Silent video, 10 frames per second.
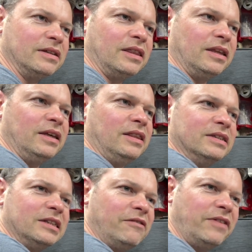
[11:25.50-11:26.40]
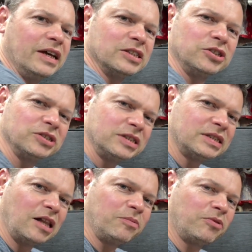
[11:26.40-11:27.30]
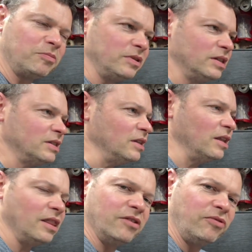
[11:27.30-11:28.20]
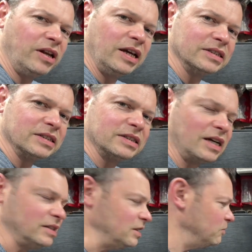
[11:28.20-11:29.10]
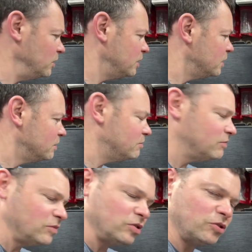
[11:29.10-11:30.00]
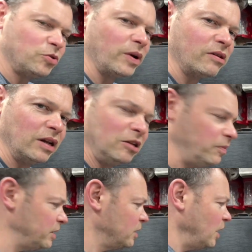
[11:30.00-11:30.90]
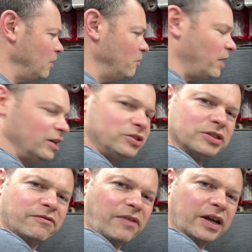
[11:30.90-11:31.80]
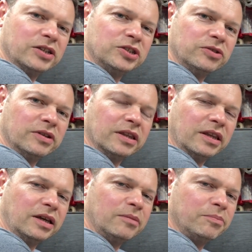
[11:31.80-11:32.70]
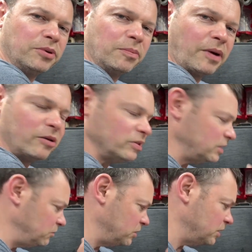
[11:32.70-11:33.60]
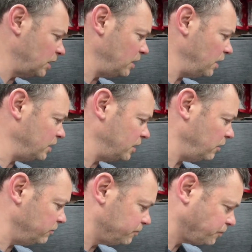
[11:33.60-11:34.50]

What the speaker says: the ZVS doesn't settle properly. It's the relays inside seem to twitter a little bit, and by just fine-tuning the input power seems to settle that down.